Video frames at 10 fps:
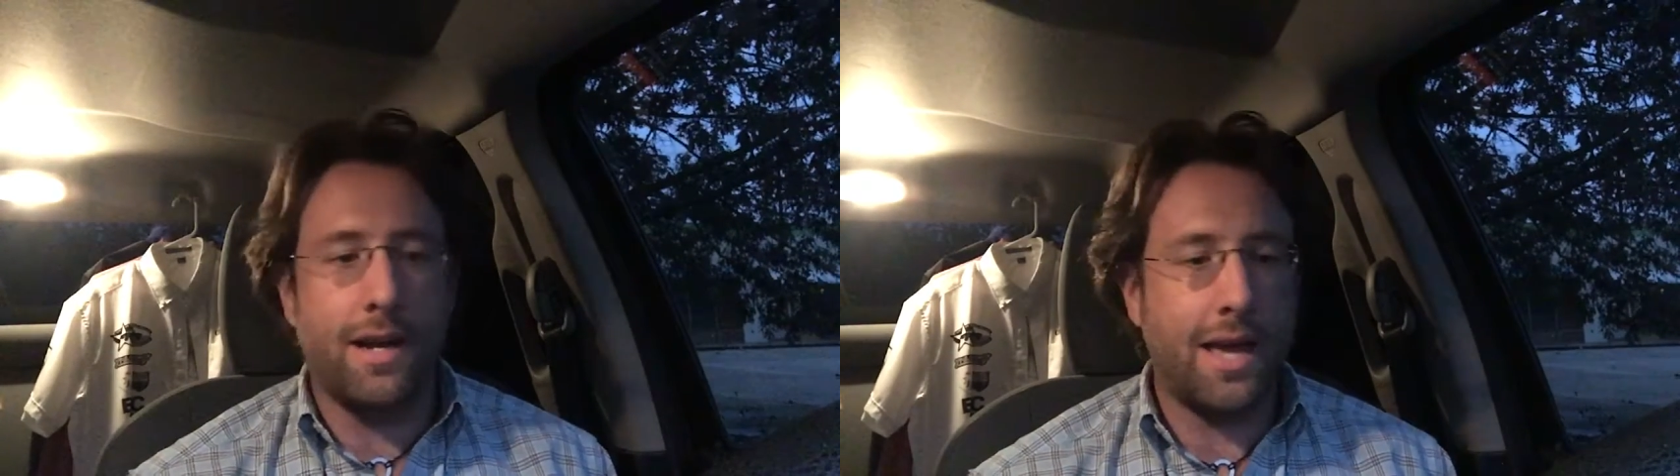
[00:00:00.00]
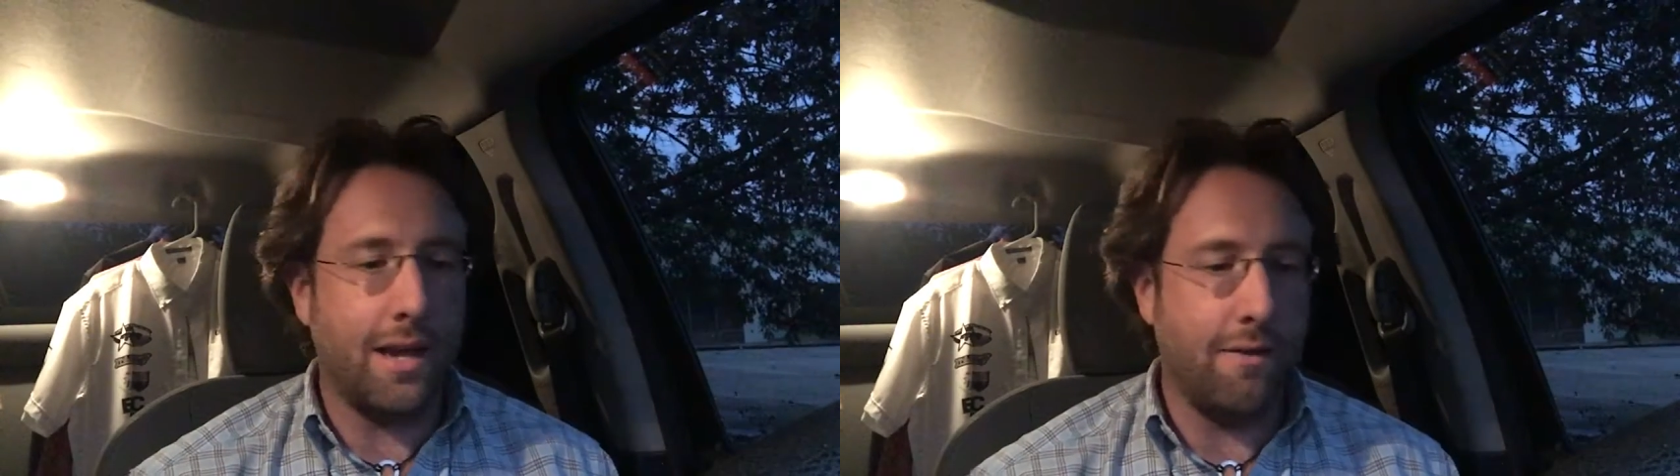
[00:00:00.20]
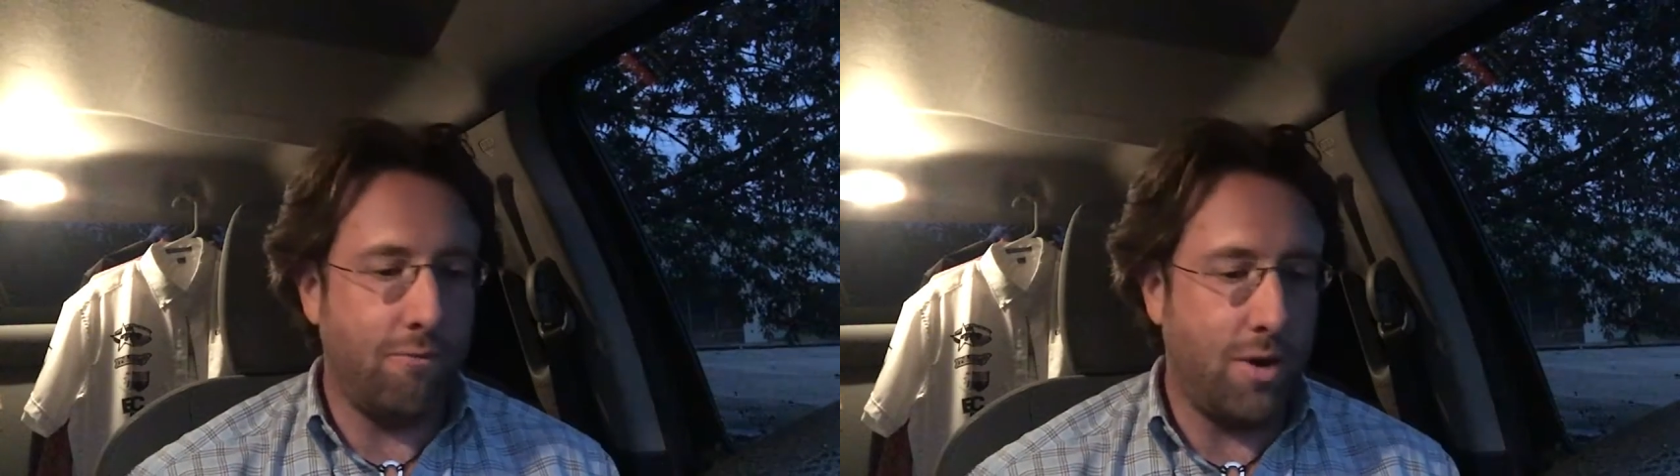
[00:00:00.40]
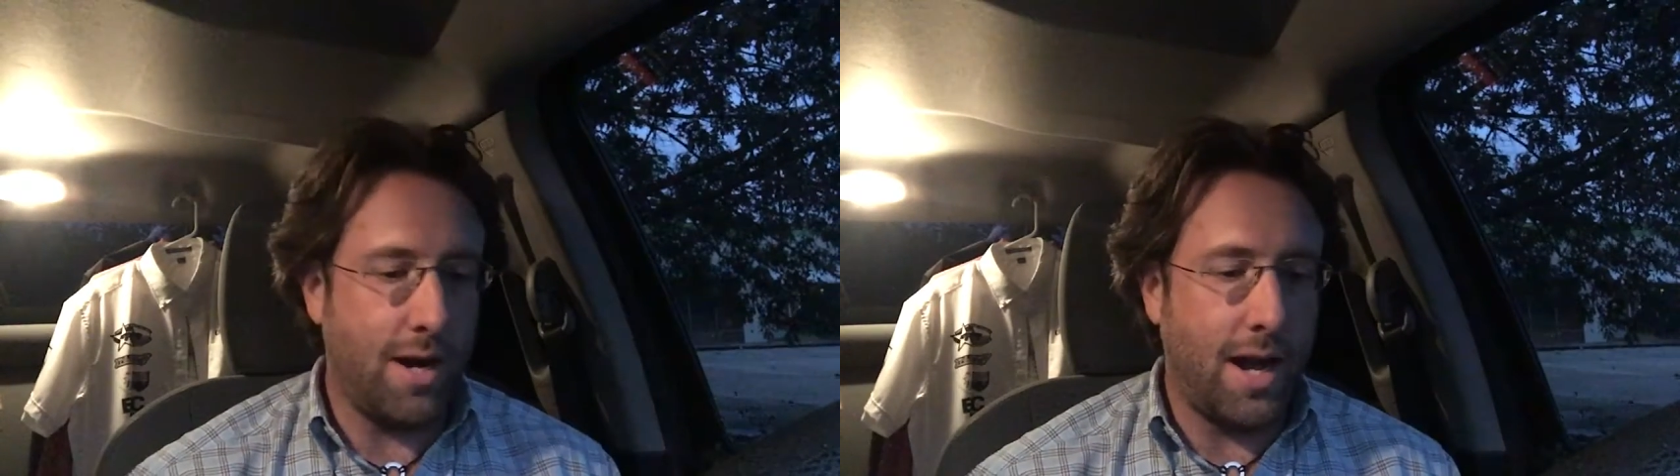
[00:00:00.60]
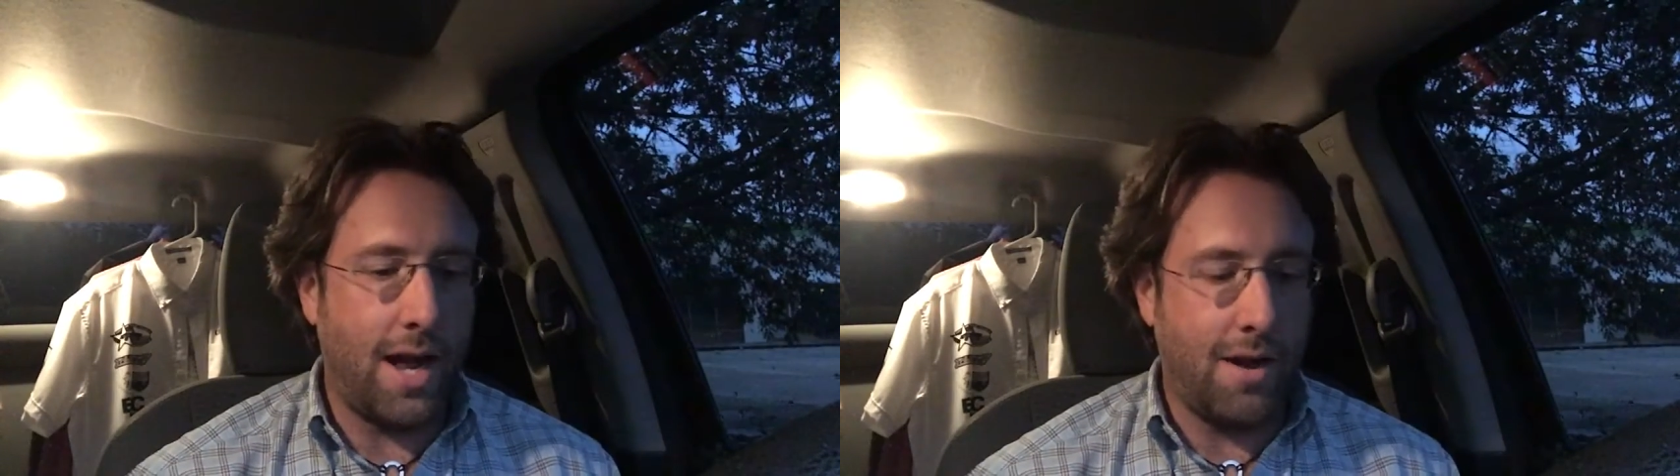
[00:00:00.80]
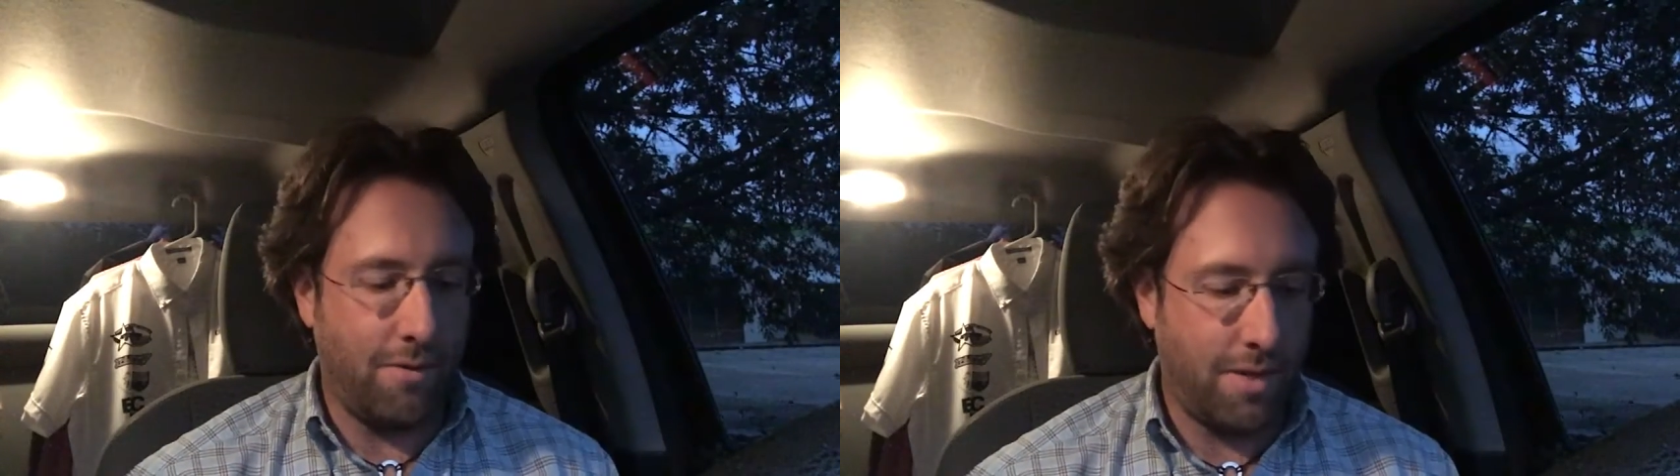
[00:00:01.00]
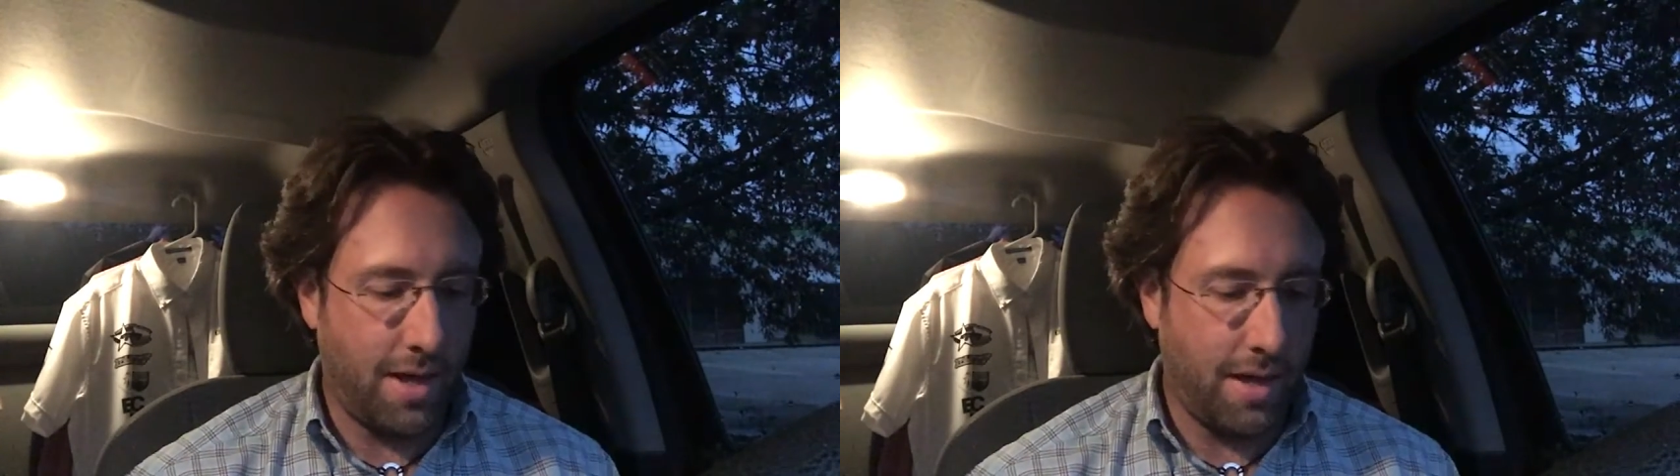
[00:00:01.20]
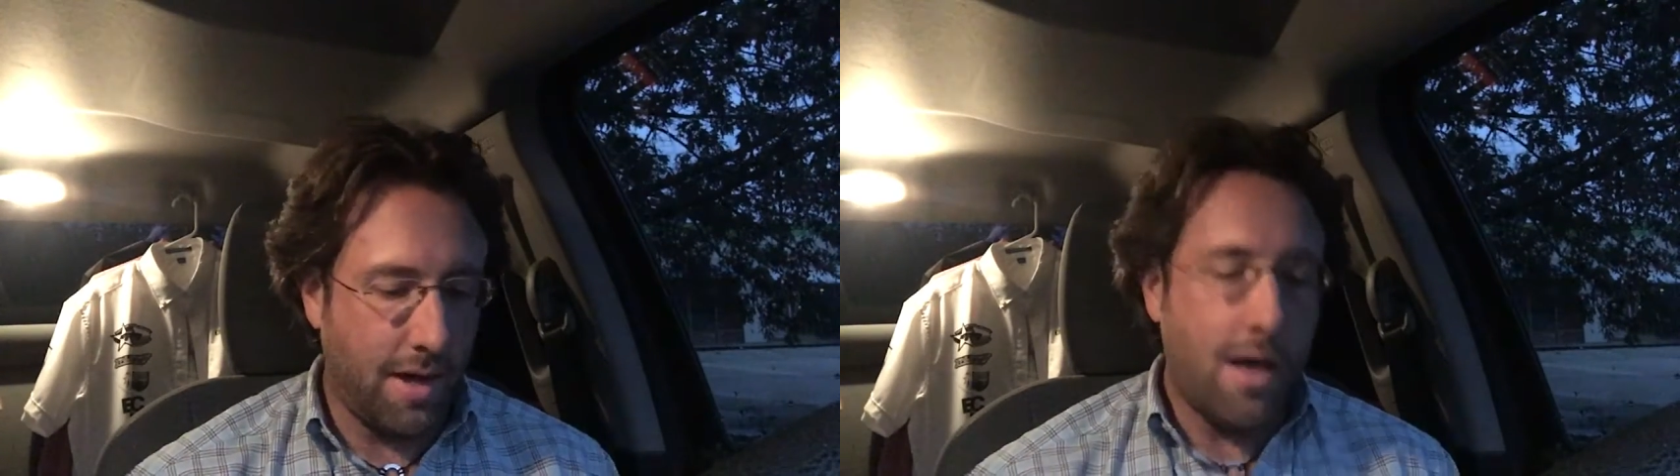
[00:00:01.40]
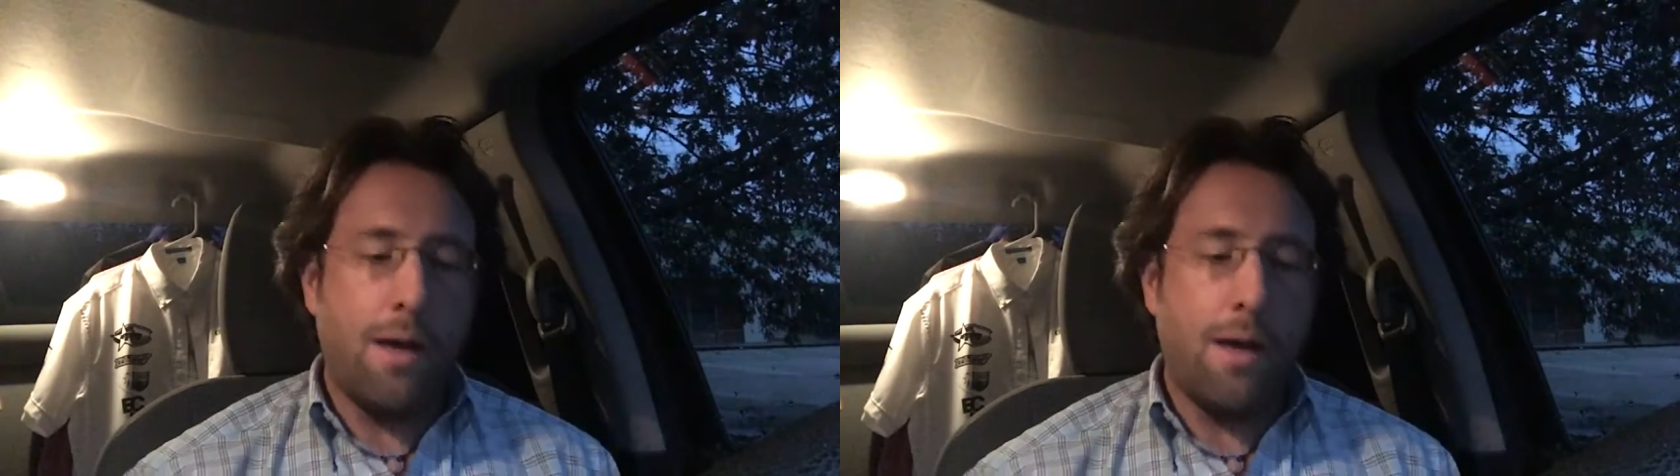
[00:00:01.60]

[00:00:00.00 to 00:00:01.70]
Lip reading: negative one, I don't think.